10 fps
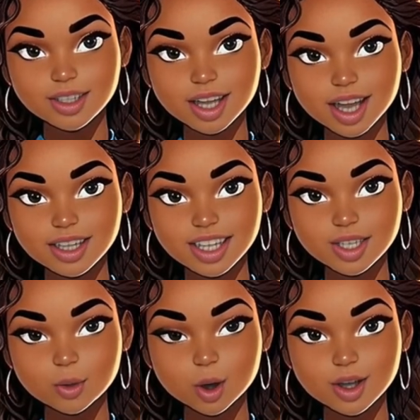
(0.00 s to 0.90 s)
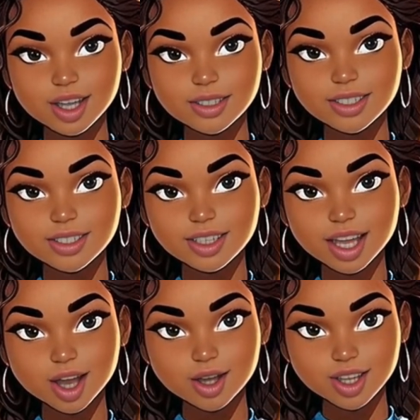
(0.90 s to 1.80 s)
need at least one consistent
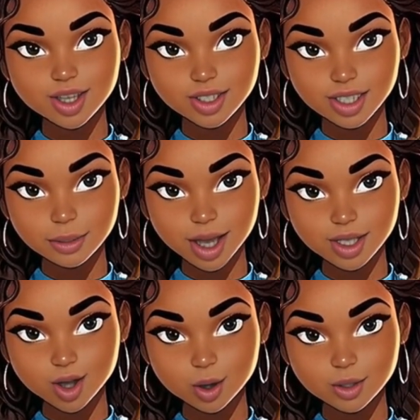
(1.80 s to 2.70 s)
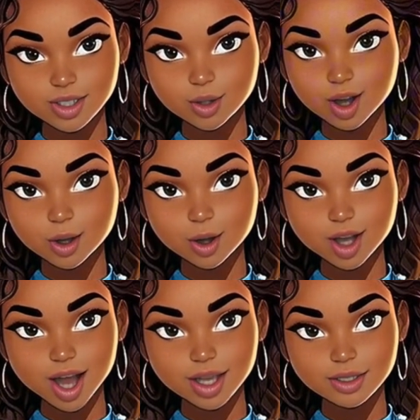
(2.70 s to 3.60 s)
character to make the whole story
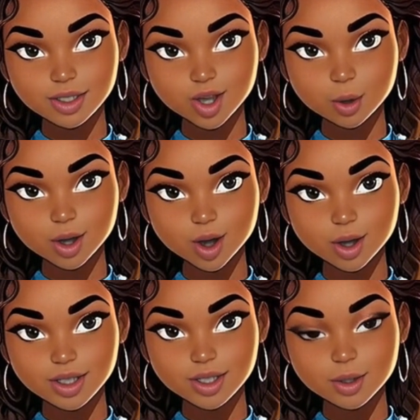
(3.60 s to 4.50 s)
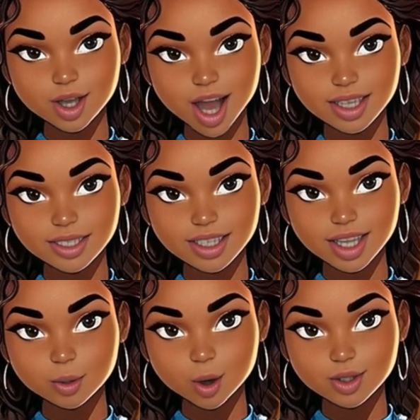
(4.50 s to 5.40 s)
work. So we're going to do the Alice
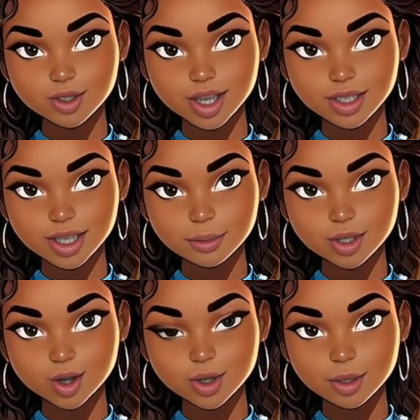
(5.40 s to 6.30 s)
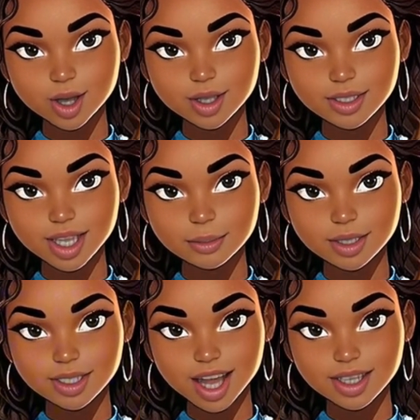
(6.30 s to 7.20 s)
in Wonderland themed storybook scenes
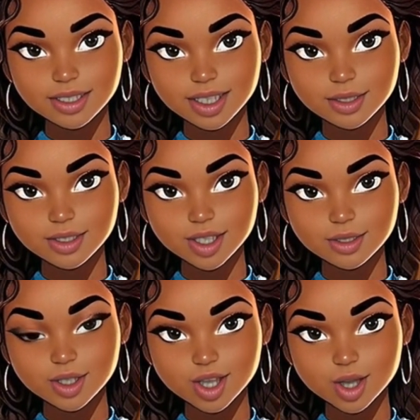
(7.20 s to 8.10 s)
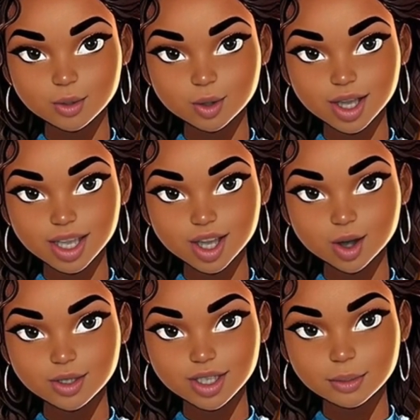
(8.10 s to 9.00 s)
to test if this feature really
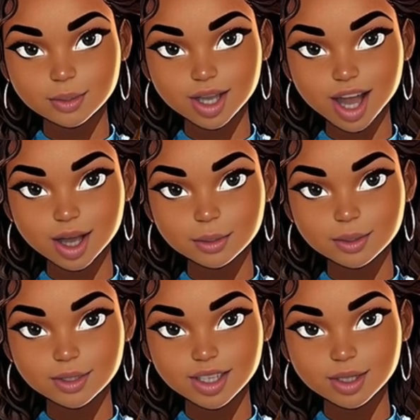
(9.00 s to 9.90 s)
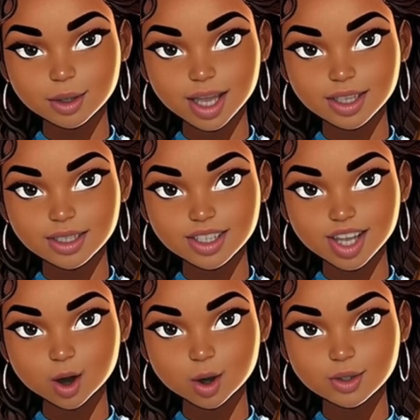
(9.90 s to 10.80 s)
holds up to the hype. To begin, let's
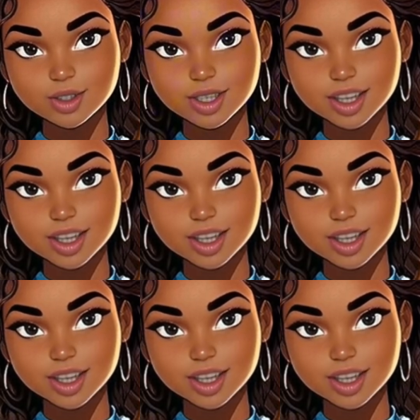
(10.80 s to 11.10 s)
go over to